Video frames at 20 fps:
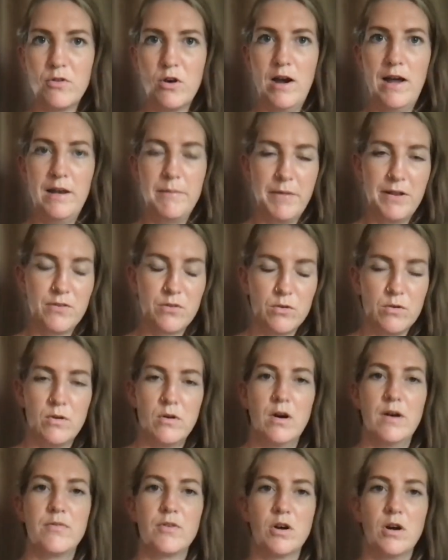I've got
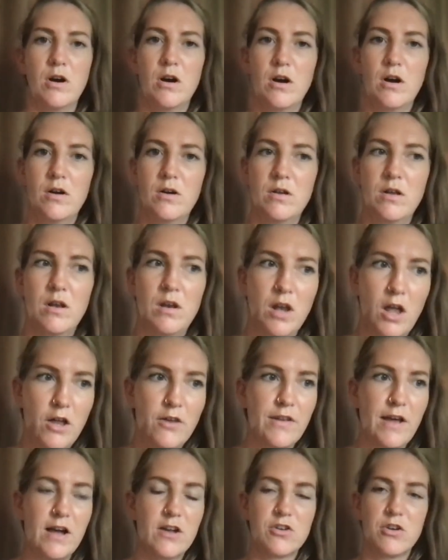Elementor, I've got
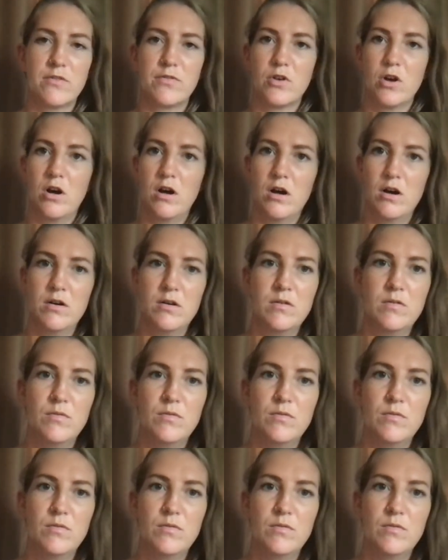LearnDash, I've got,